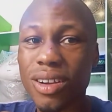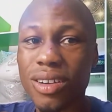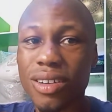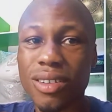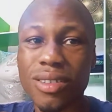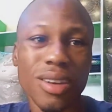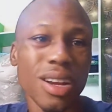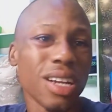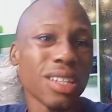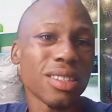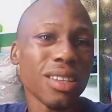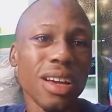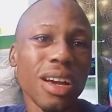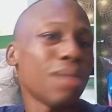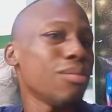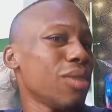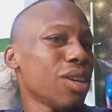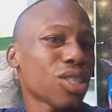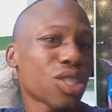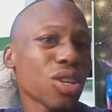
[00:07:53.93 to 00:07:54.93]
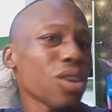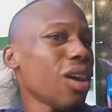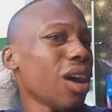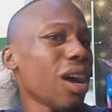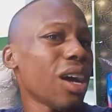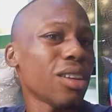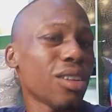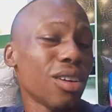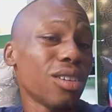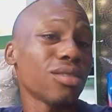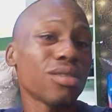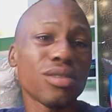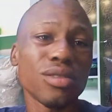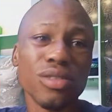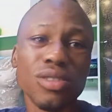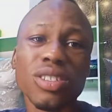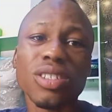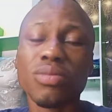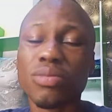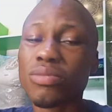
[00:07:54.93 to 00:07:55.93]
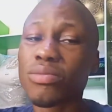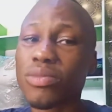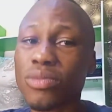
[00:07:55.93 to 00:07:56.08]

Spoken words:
All right, I make sure I don't use